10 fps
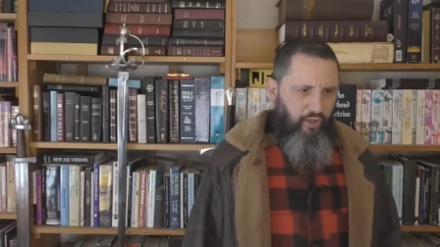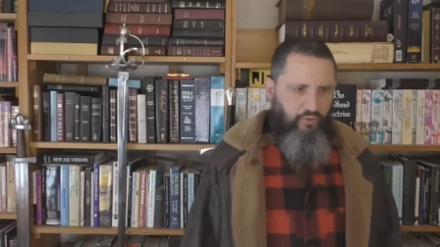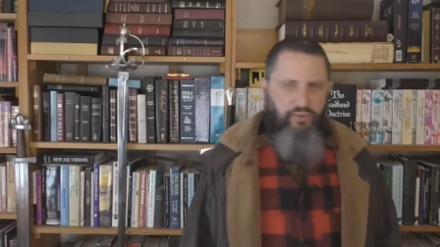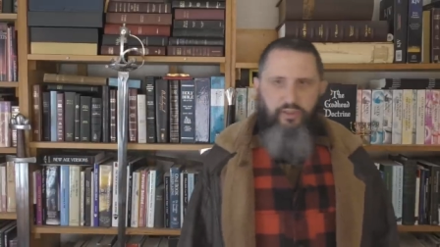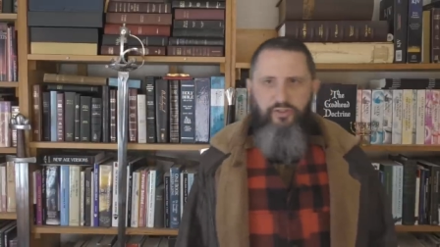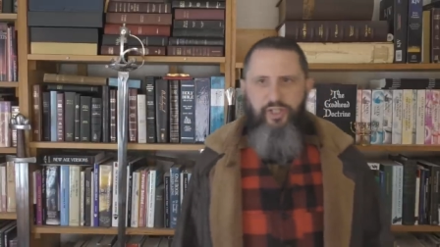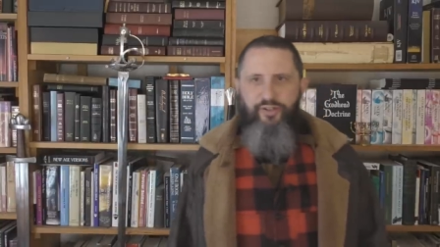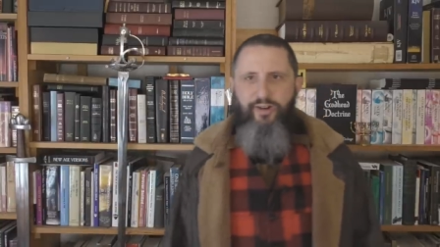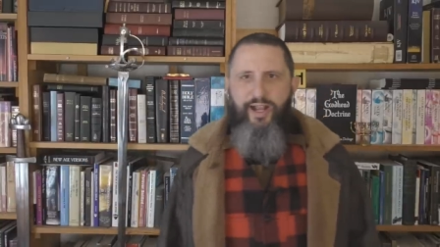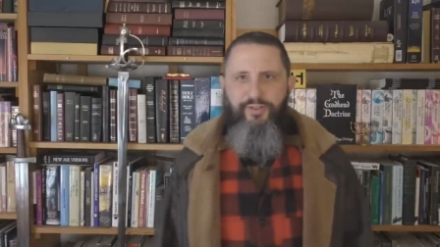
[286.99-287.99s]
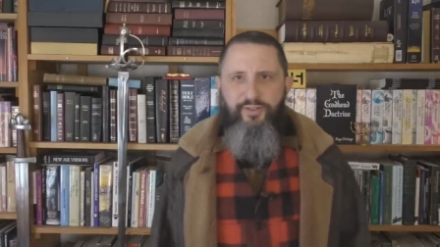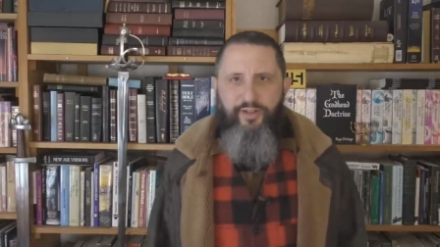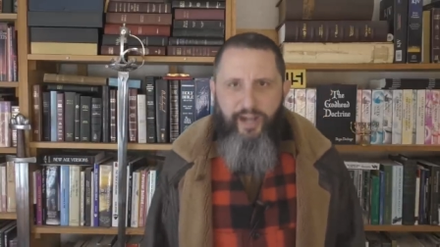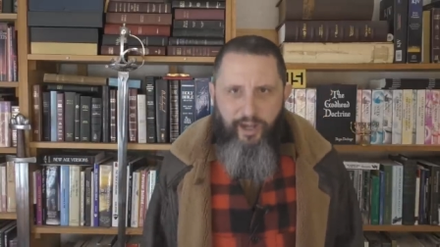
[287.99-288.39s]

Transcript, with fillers: Oh, she, she crashed her